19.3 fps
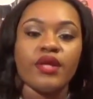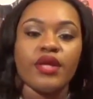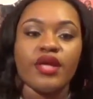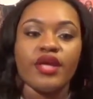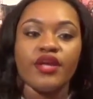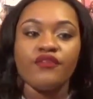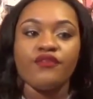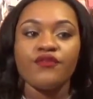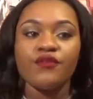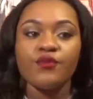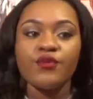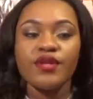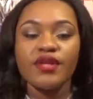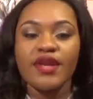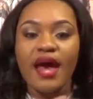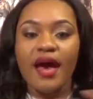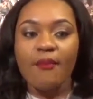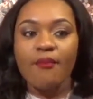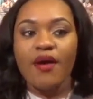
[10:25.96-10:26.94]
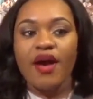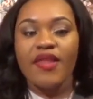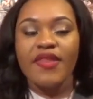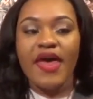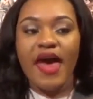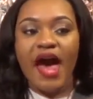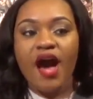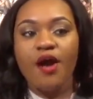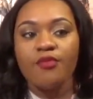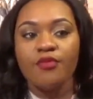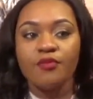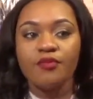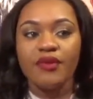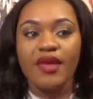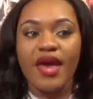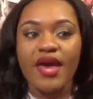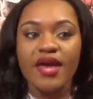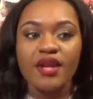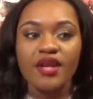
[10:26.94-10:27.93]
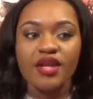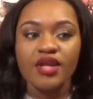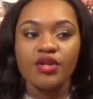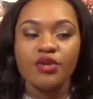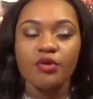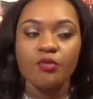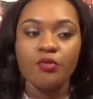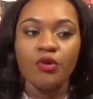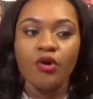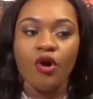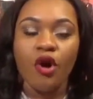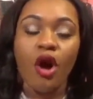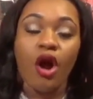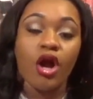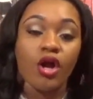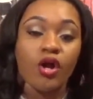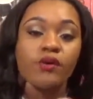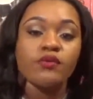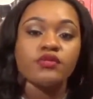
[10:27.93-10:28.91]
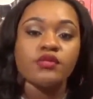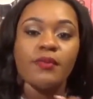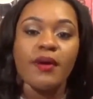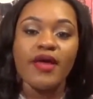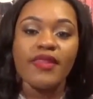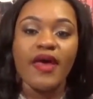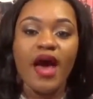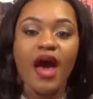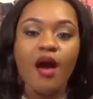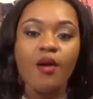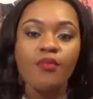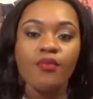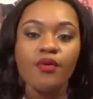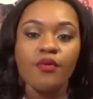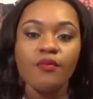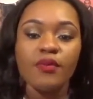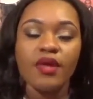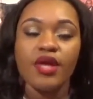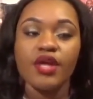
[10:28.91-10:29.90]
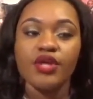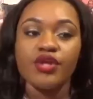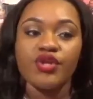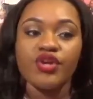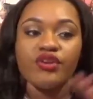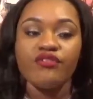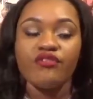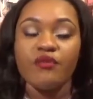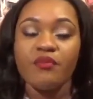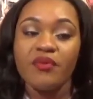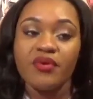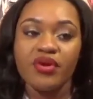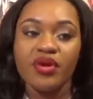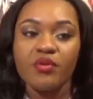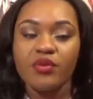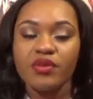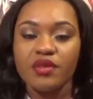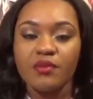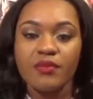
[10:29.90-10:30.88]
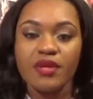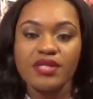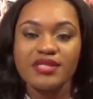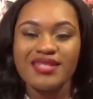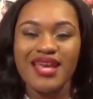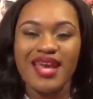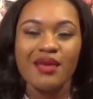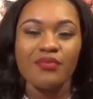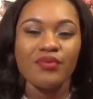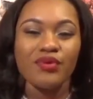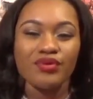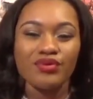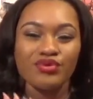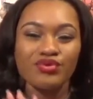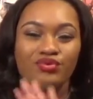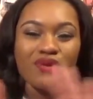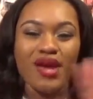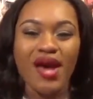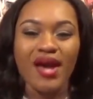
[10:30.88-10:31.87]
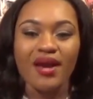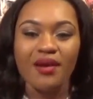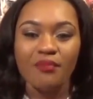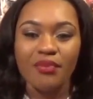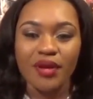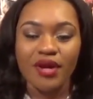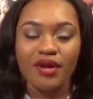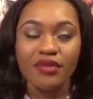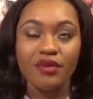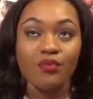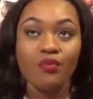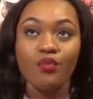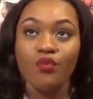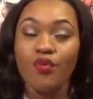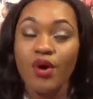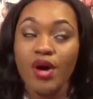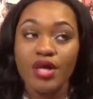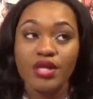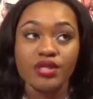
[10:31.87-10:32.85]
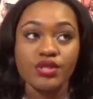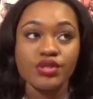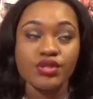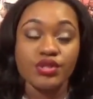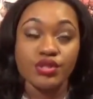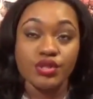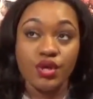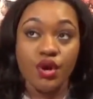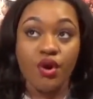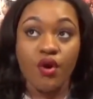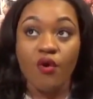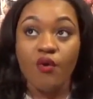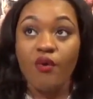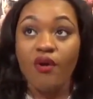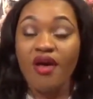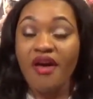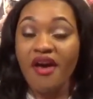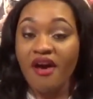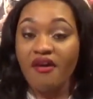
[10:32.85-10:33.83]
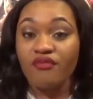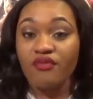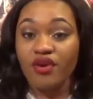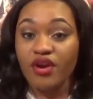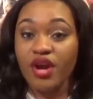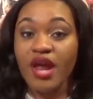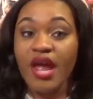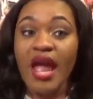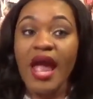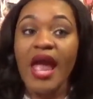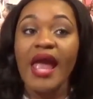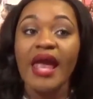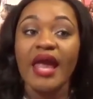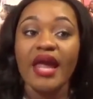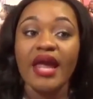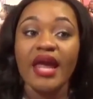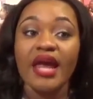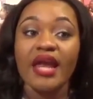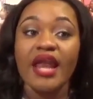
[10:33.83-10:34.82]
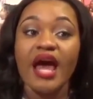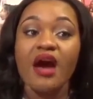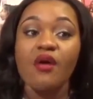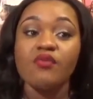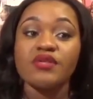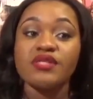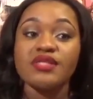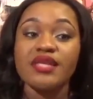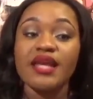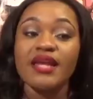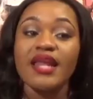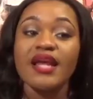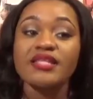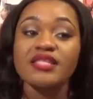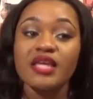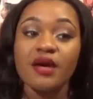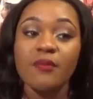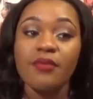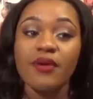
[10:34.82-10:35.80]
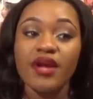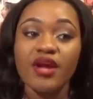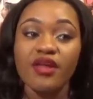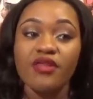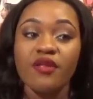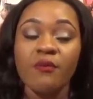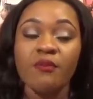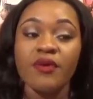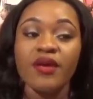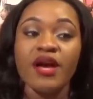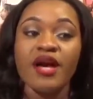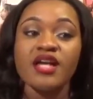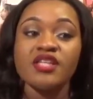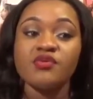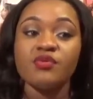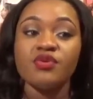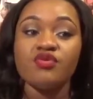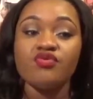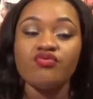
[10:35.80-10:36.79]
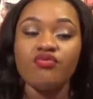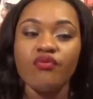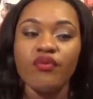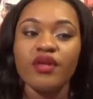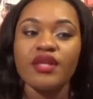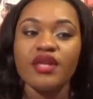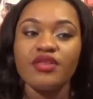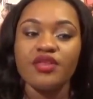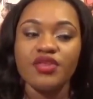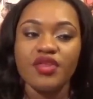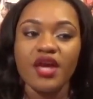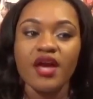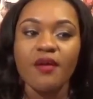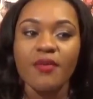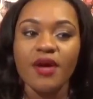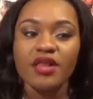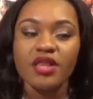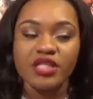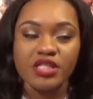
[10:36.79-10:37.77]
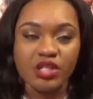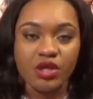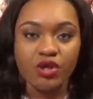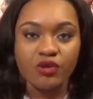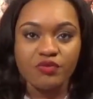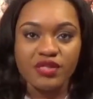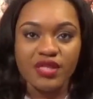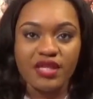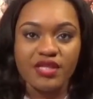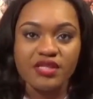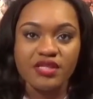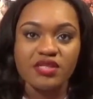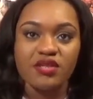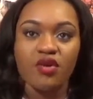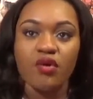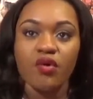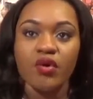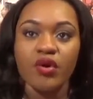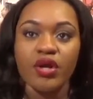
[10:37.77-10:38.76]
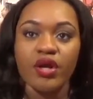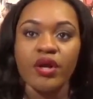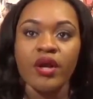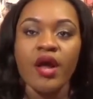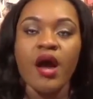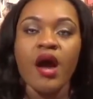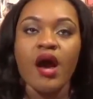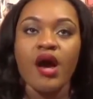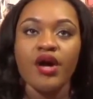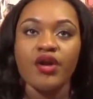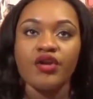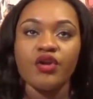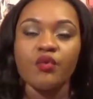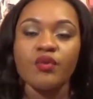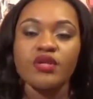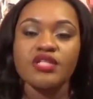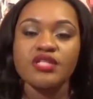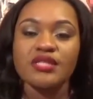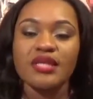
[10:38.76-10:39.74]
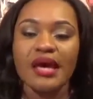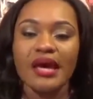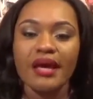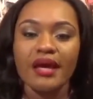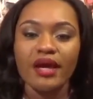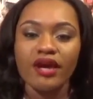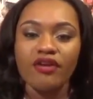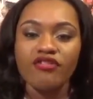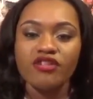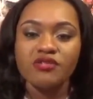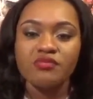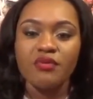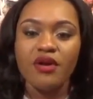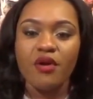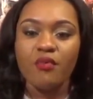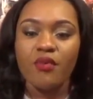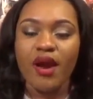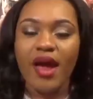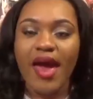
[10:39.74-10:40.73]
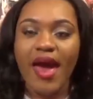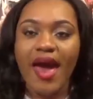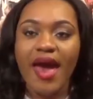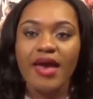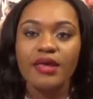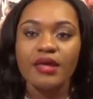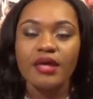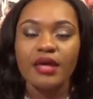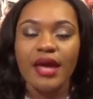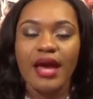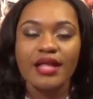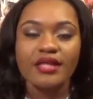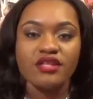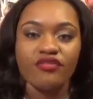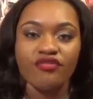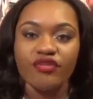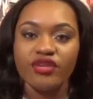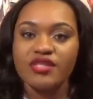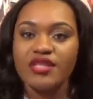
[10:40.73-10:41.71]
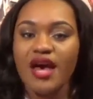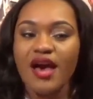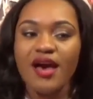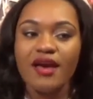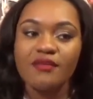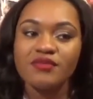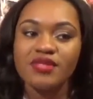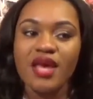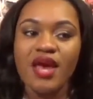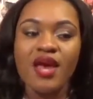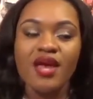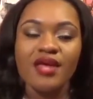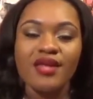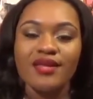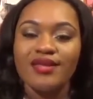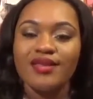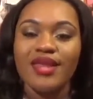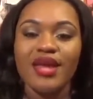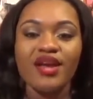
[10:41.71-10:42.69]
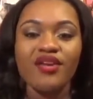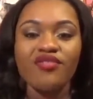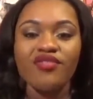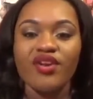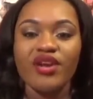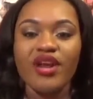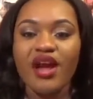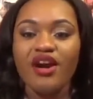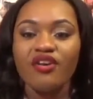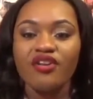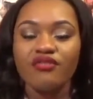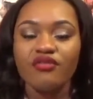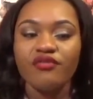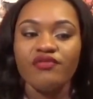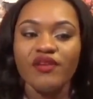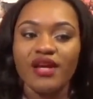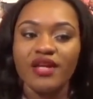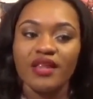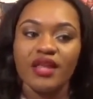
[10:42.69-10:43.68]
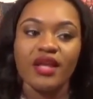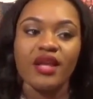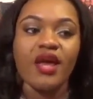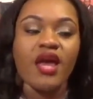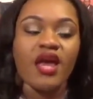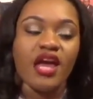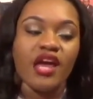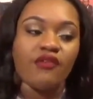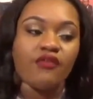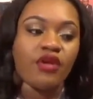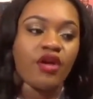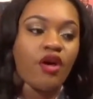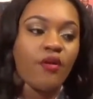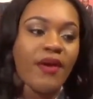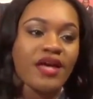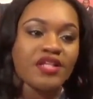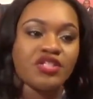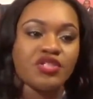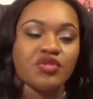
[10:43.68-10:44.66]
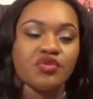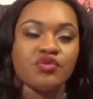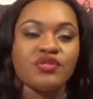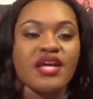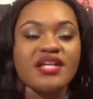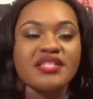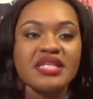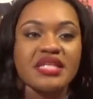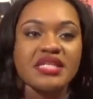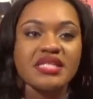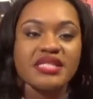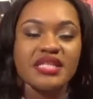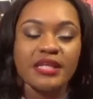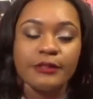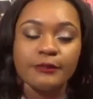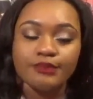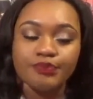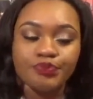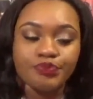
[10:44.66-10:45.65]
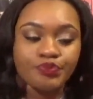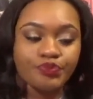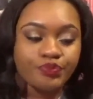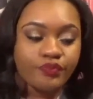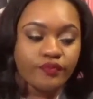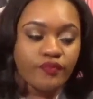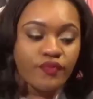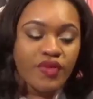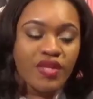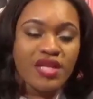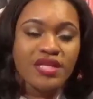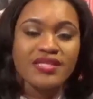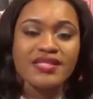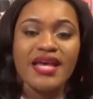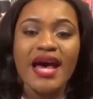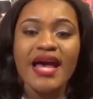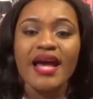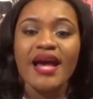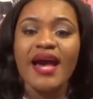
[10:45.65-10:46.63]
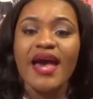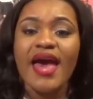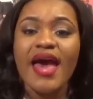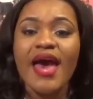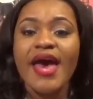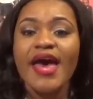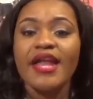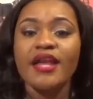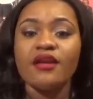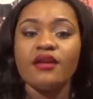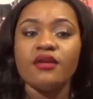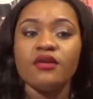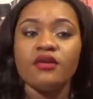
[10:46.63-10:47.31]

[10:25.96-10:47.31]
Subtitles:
if you did not buy the album yet and you are going to buy the album and you're familiar with the mixtape, do not compare them whatsoever. And I would say not to compare them because when you really think about the circumstances under which Tyga and Chris Brown were at different times, they're not going to reflect it. If we go back to 2010, Tyga had,